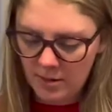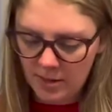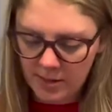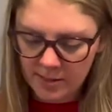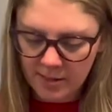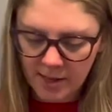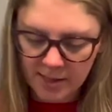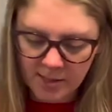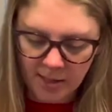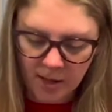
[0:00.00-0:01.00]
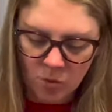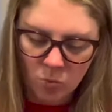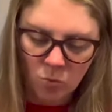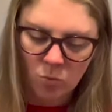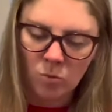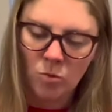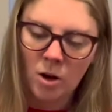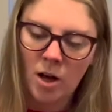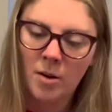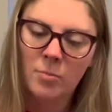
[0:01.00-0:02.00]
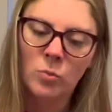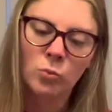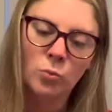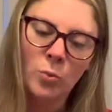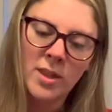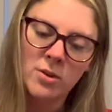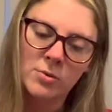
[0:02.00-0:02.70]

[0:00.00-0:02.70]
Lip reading: it's a nice like weather